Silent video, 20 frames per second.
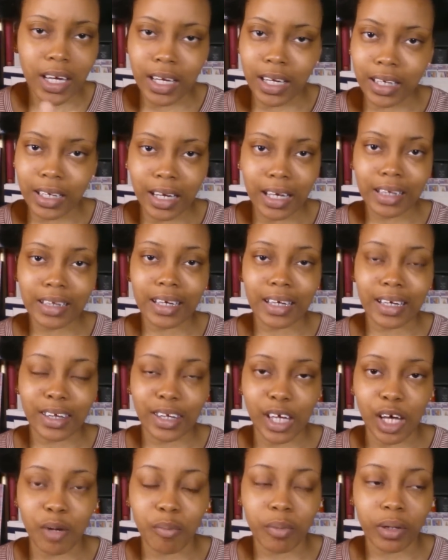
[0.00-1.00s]
And not like
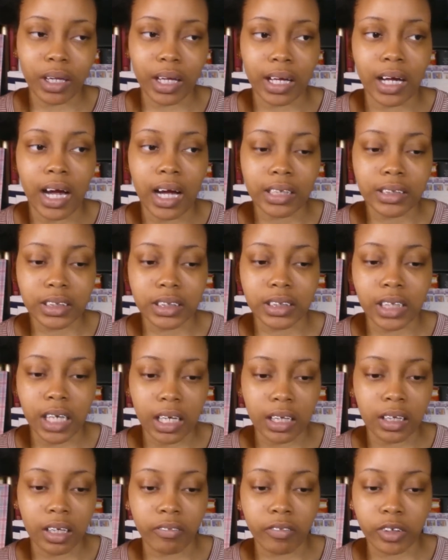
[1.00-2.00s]
that, but like I just
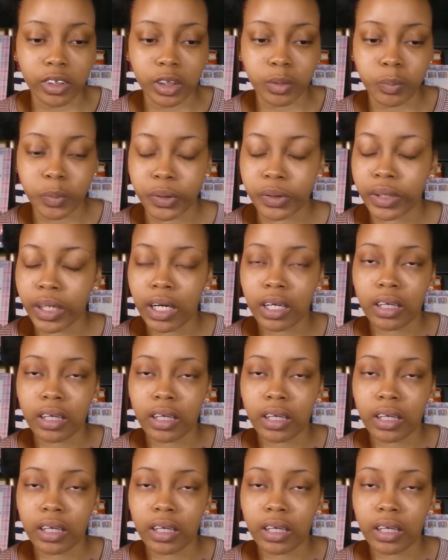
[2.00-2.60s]
I love her spirit.